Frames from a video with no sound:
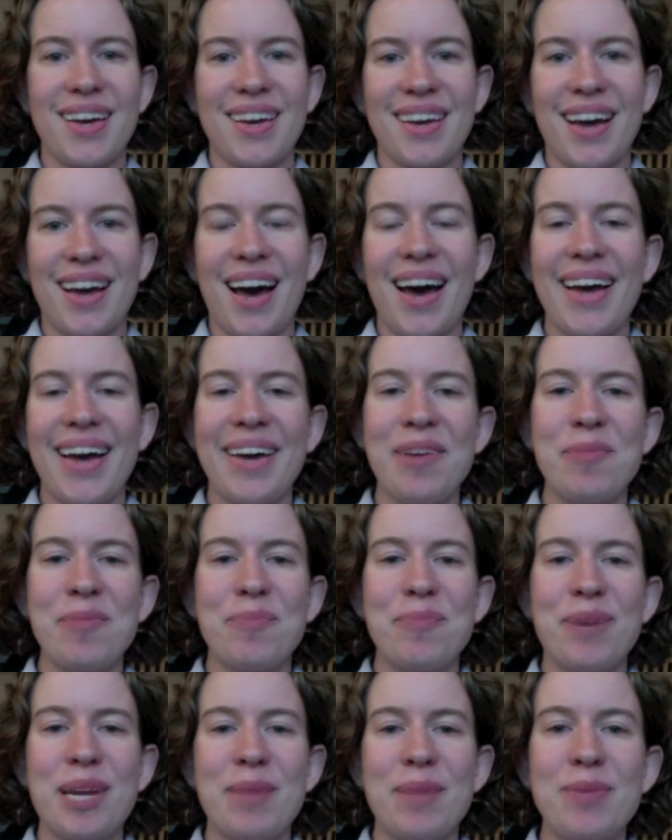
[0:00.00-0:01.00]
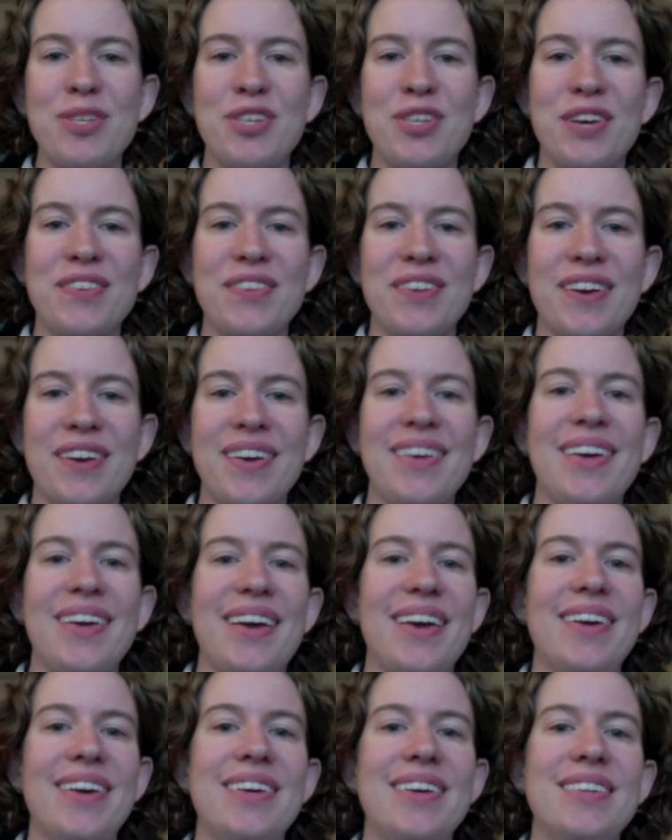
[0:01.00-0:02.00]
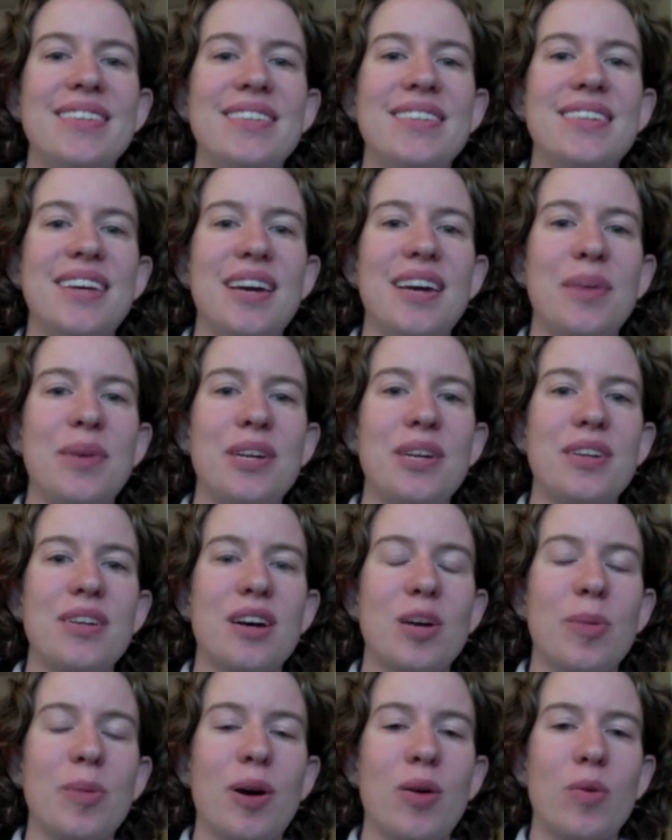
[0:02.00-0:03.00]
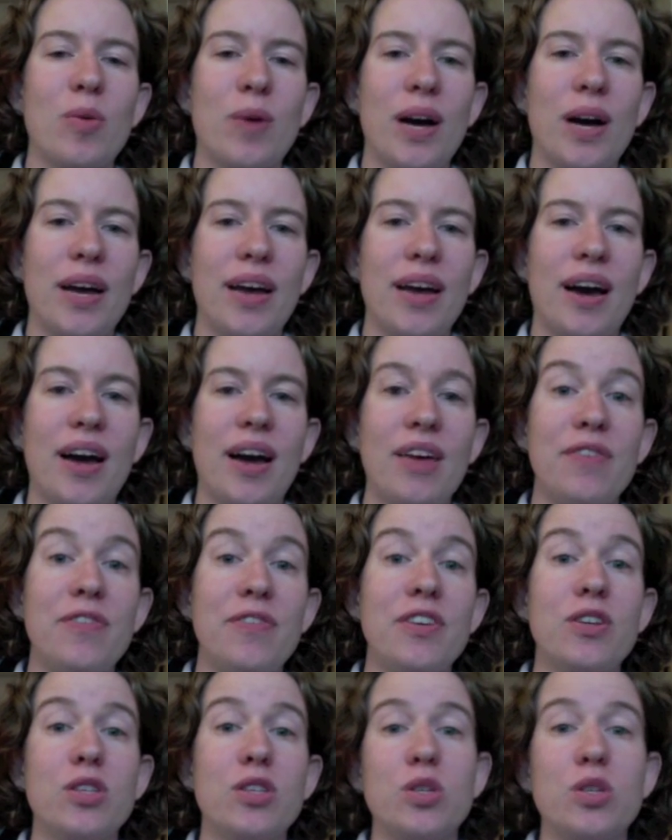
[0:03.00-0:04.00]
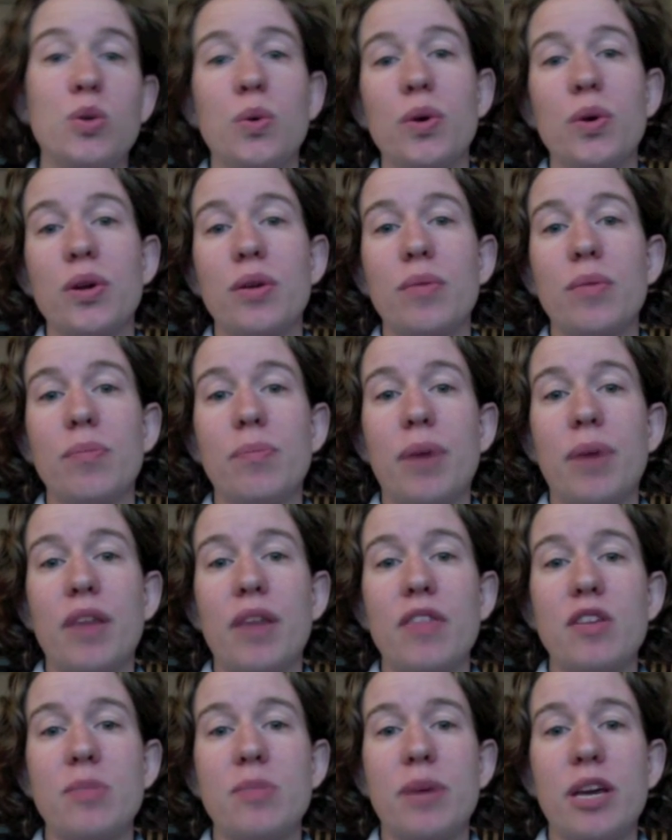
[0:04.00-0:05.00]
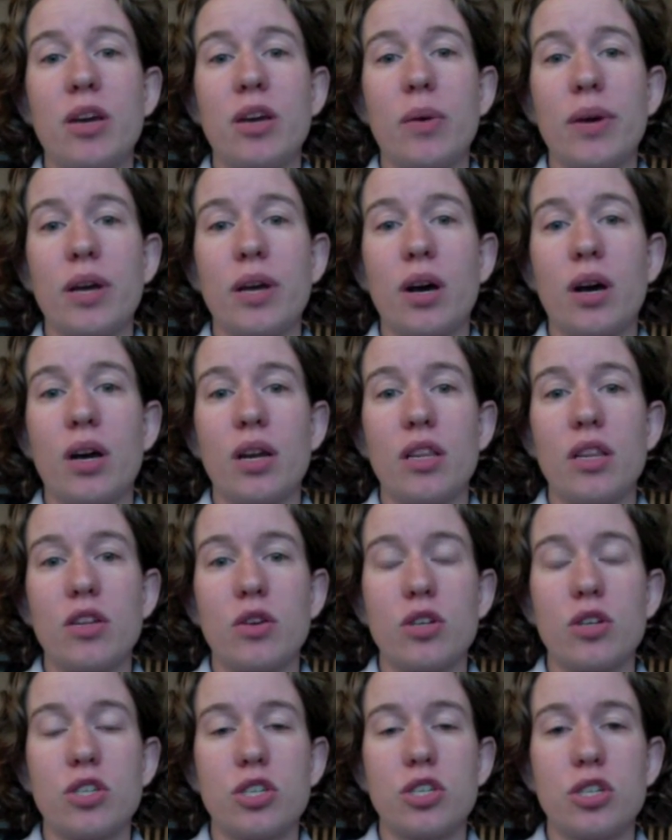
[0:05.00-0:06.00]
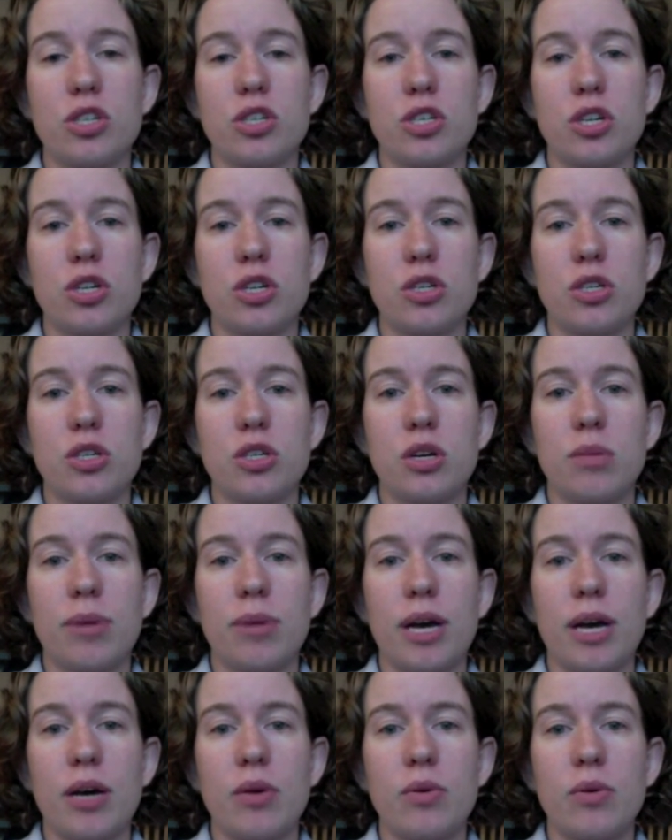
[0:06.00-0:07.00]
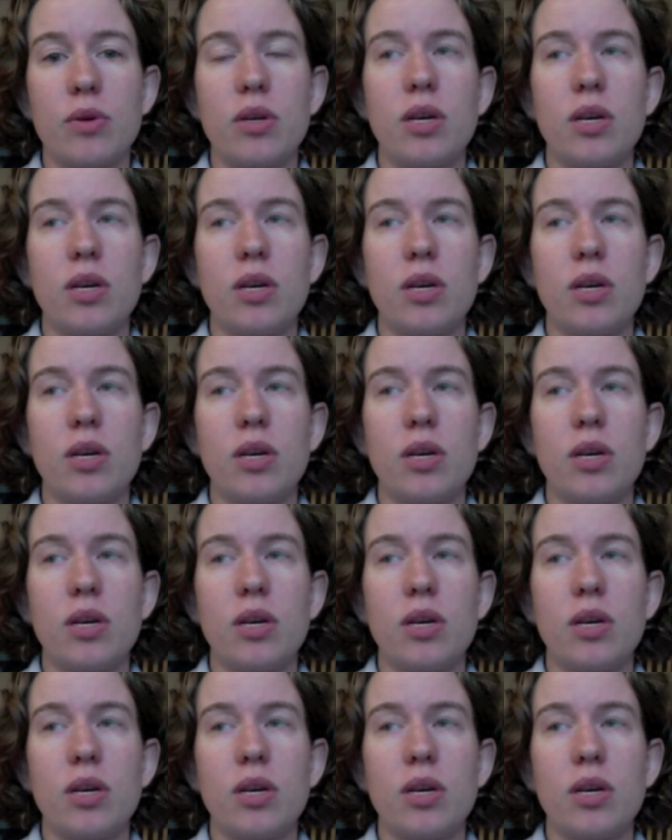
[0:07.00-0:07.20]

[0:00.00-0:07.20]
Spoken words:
Hi, my name is Jessica, and today I want to talk about why I feel torn by the debate going on in the Christian church about